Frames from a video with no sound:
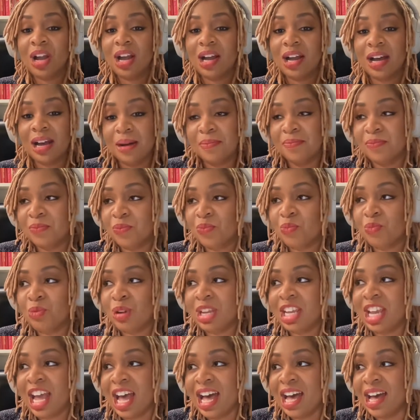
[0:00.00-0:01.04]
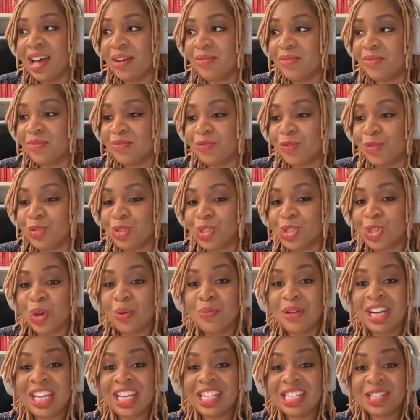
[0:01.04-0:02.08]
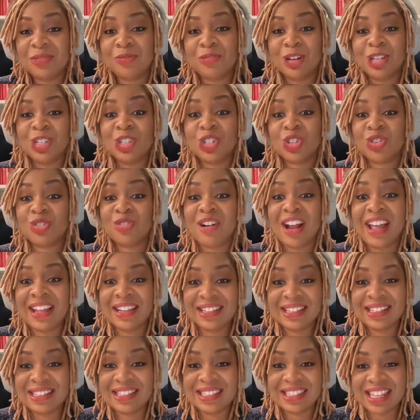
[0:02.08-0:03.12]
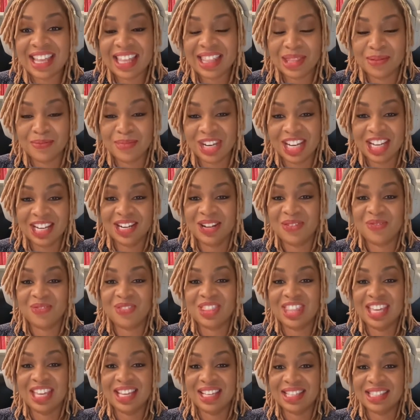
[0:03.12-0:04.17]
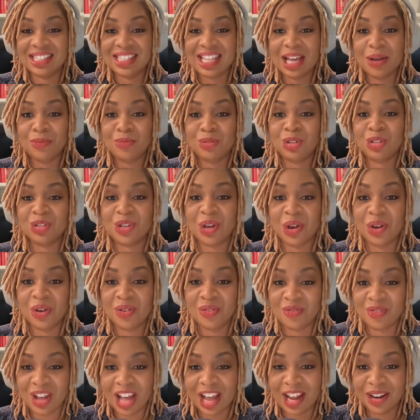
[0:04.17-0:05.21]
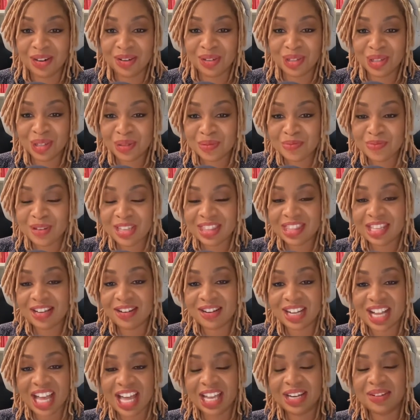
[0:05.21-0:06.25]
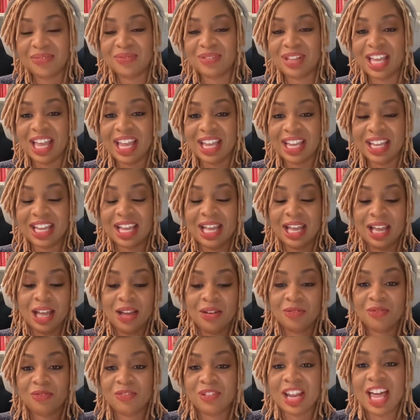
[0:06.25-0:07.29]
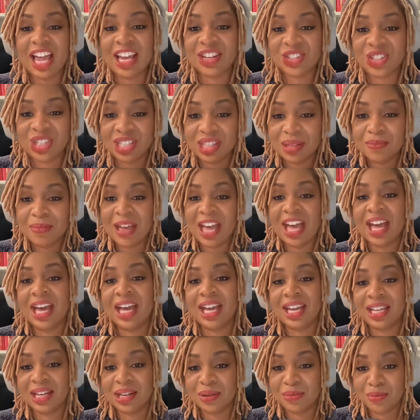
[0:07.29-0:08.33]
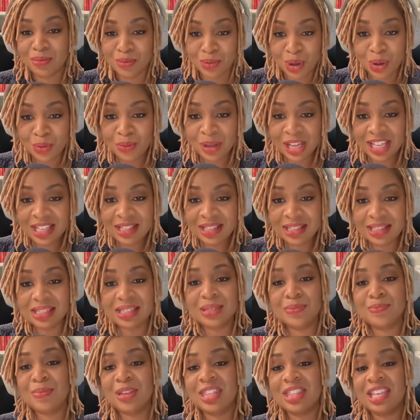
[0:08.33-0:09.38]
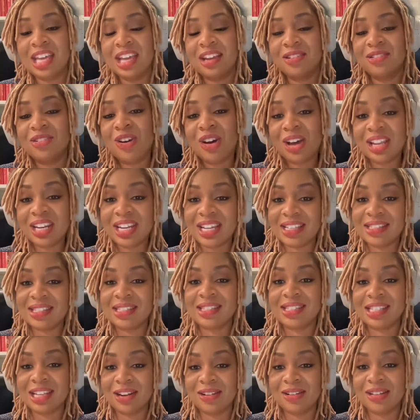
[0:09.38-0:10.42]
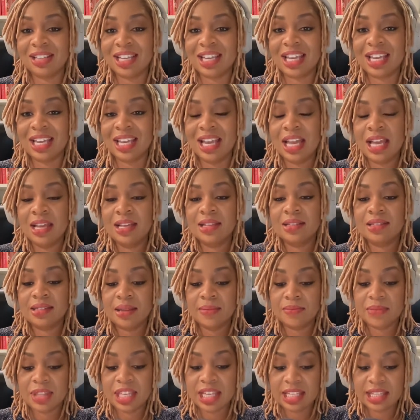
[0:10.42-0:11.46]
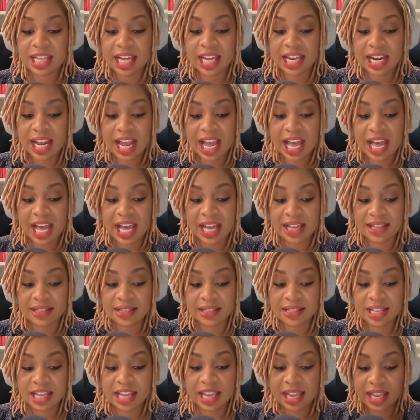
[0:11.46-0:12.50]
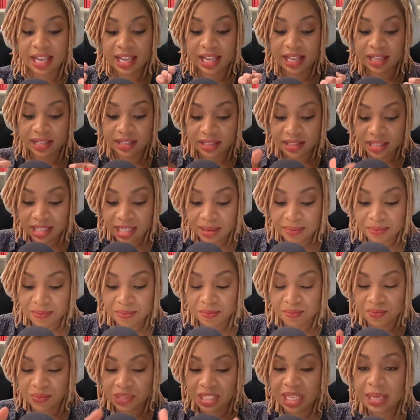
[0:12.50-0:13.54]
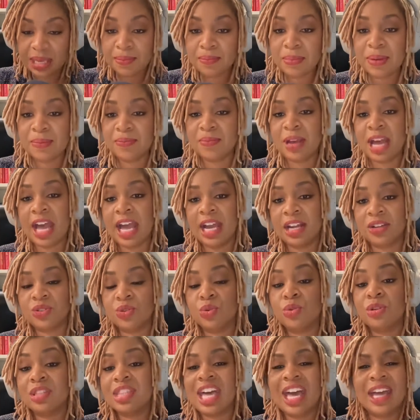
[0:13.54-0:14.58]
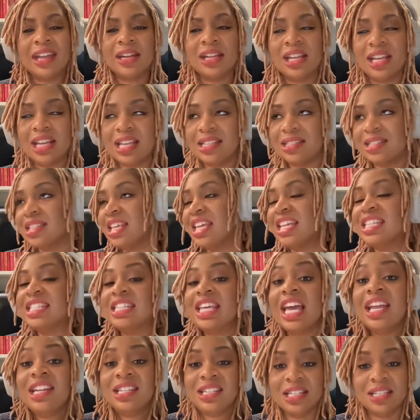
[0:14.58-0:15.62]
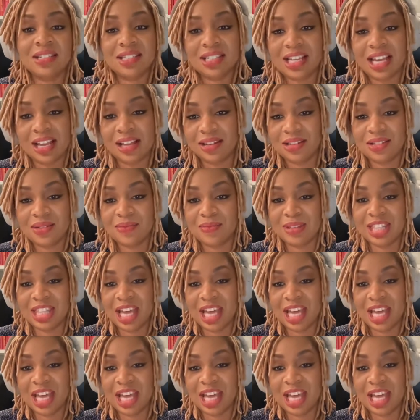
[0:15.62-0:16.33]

um, we have so many different trends at the minute of things that will go viral, but they're kind of like flash in the pan moments, but they're not necessarily something that has a deep deep impact or that is intended to, to be